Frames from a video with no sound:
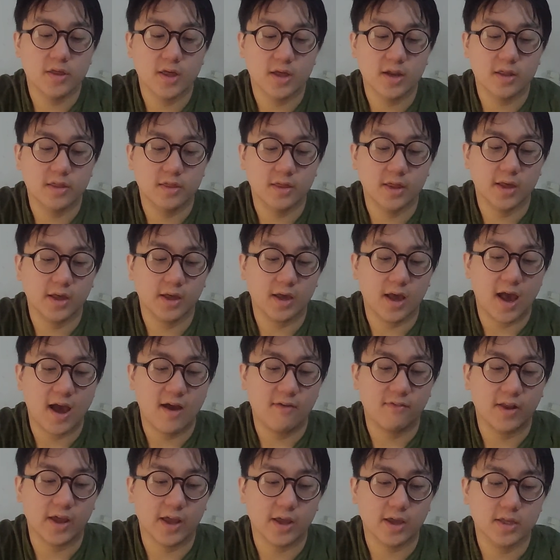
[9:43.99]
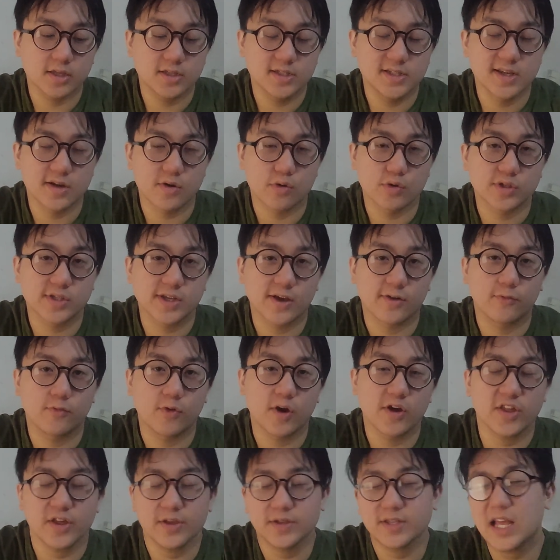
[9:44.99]
anything. I have like zero self
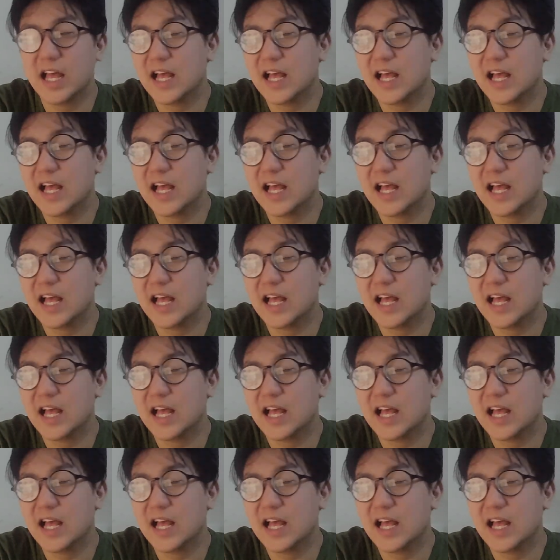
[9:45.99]
worth.